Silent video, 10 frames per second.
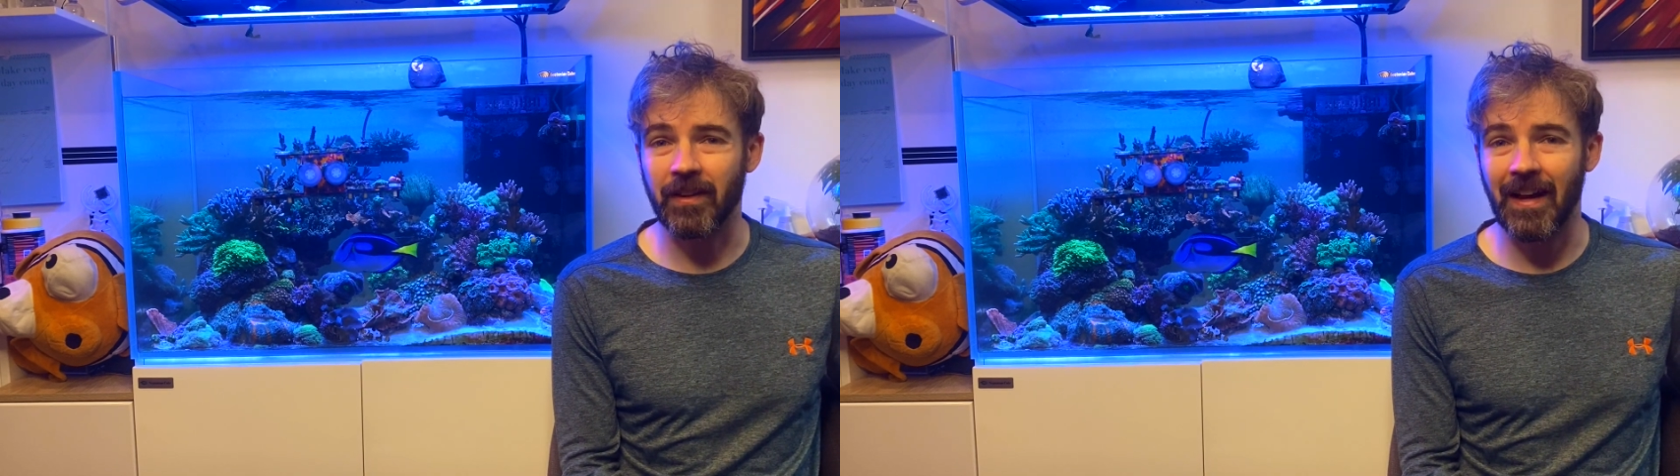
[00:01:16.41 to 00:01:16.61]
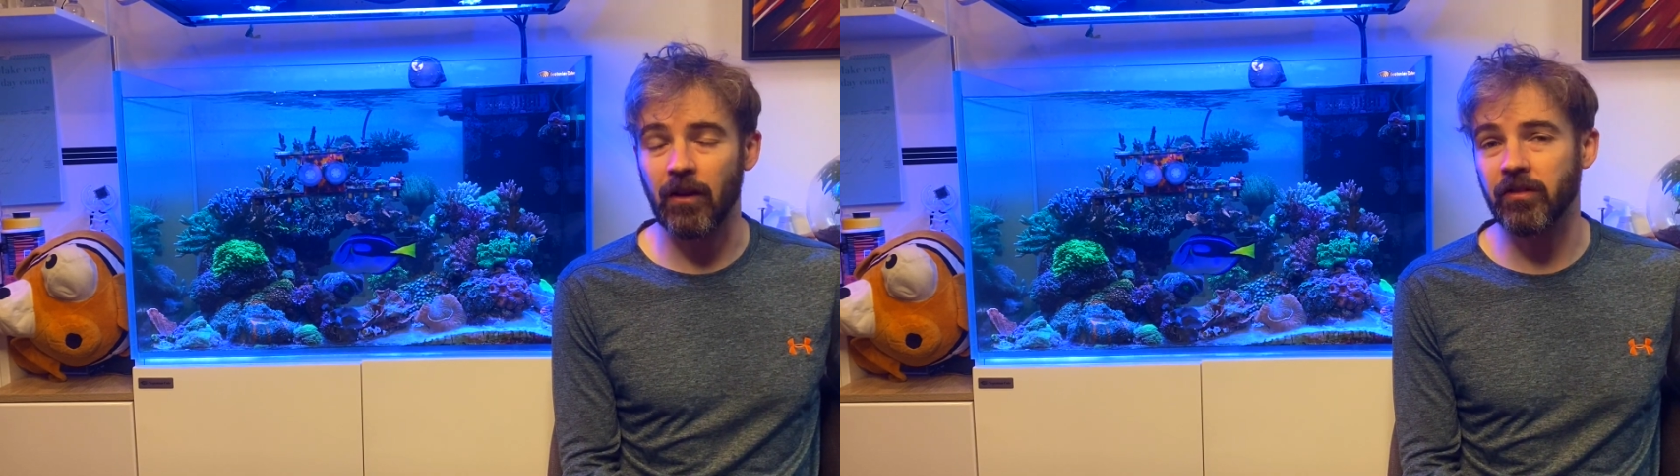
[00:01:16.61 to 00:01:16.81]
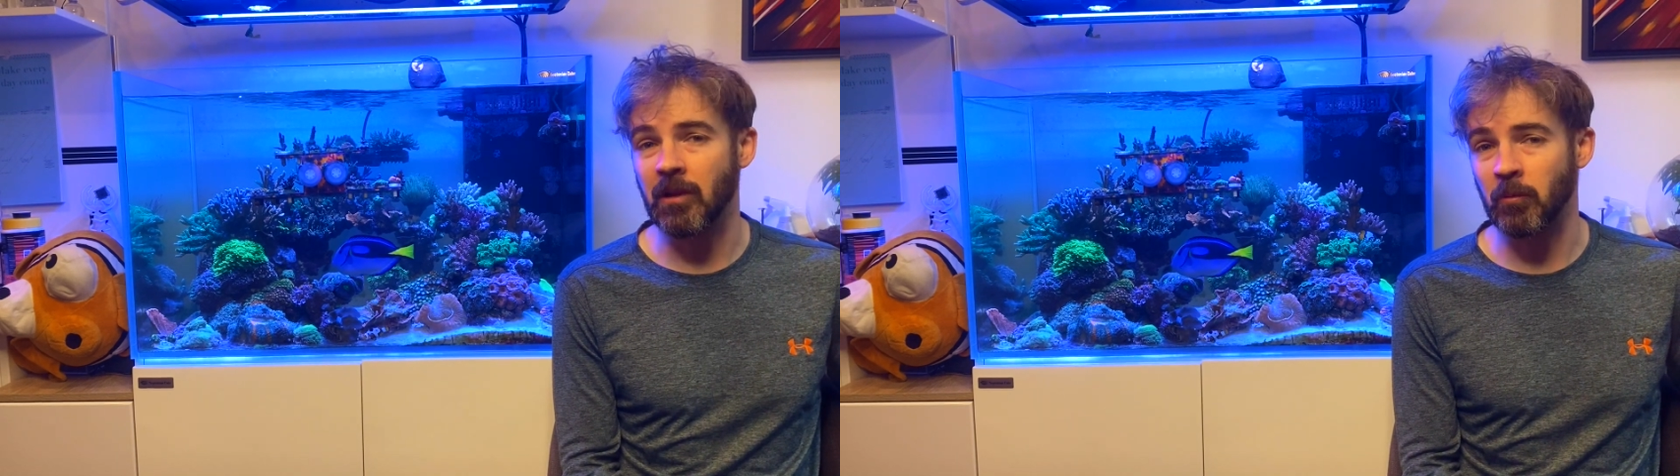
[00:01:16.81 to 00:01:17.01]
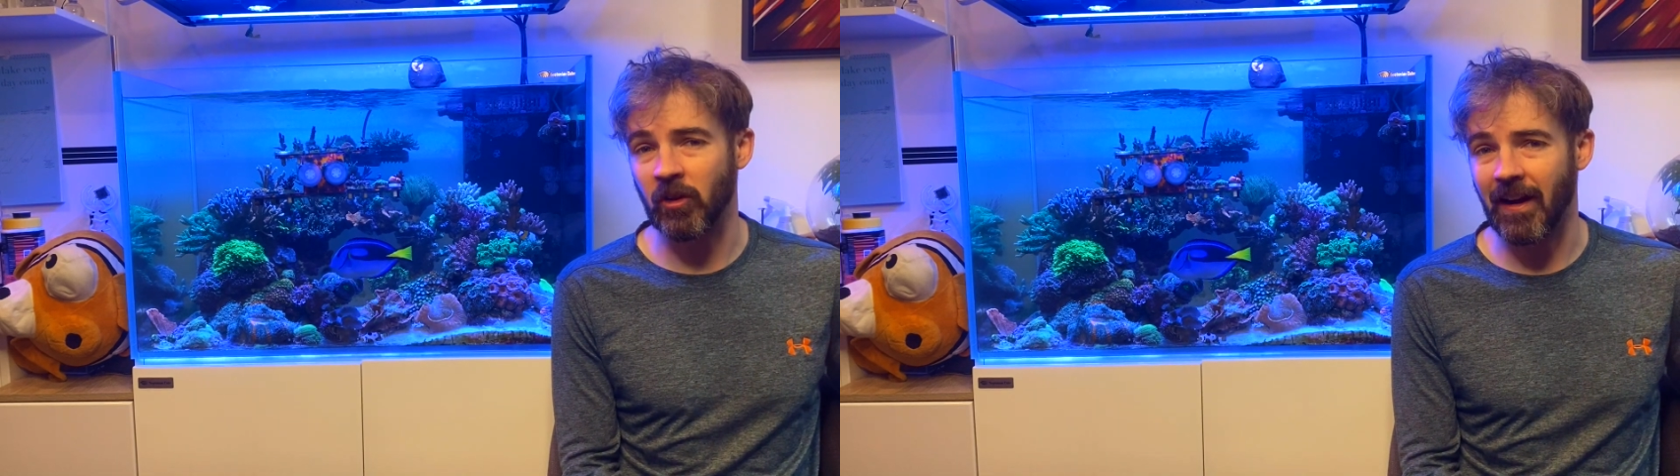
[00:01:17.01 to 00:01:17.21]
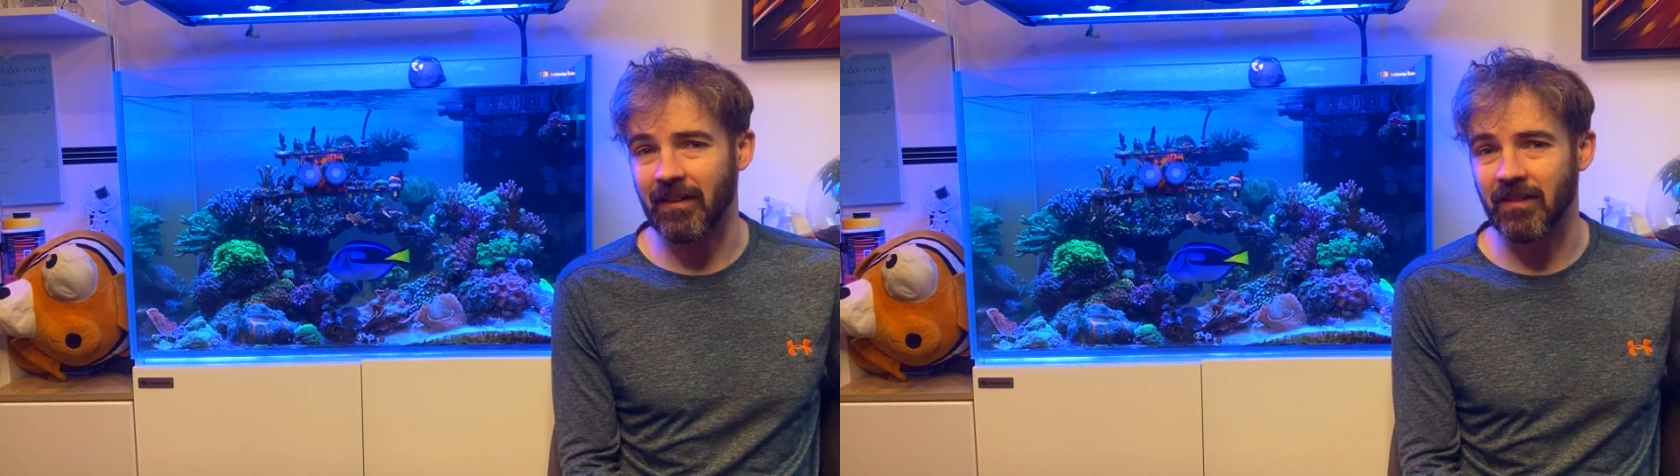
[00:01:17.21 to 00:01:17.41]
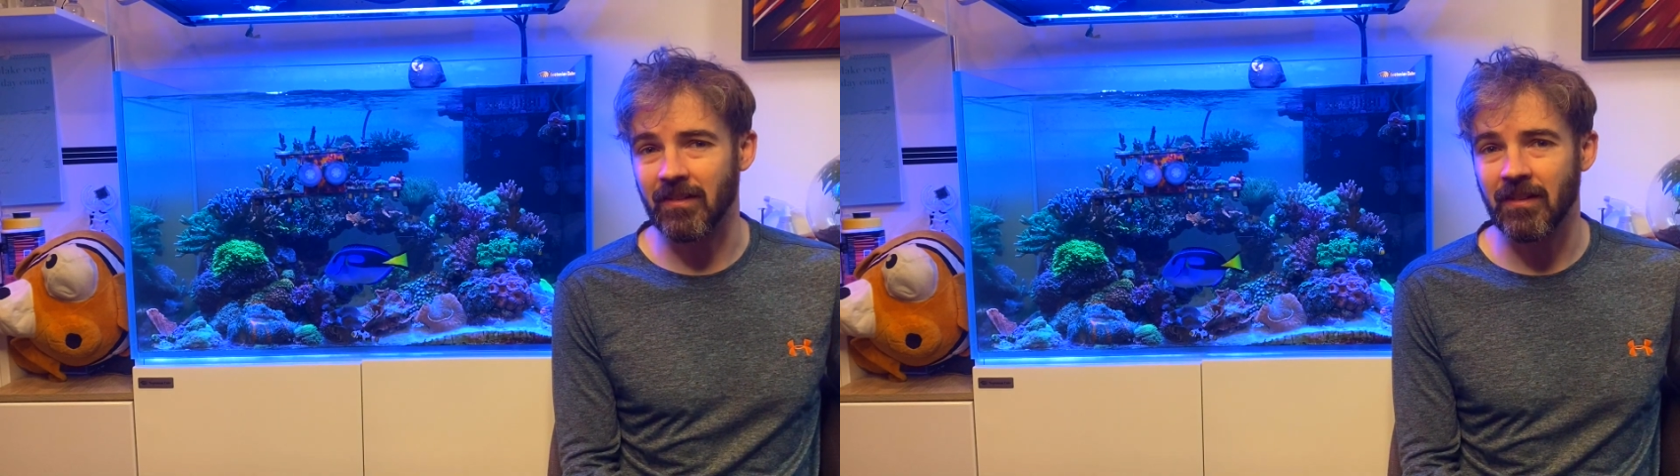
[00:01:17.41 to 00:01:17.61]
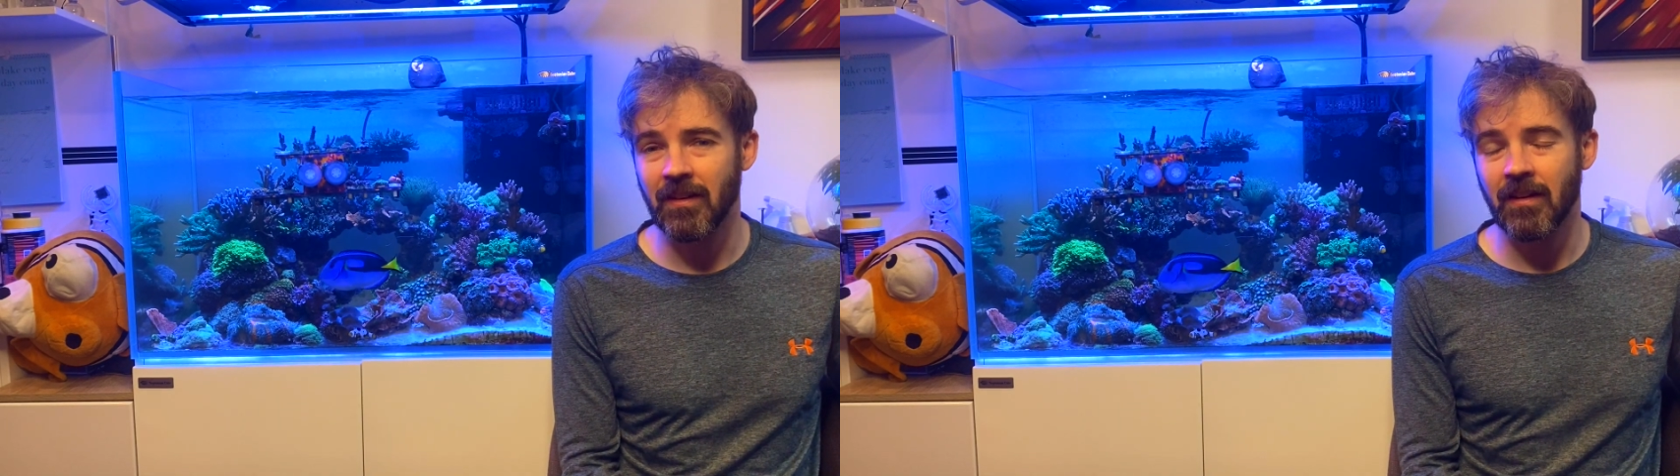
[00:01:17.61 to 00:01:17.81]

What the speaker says: calcium reactors,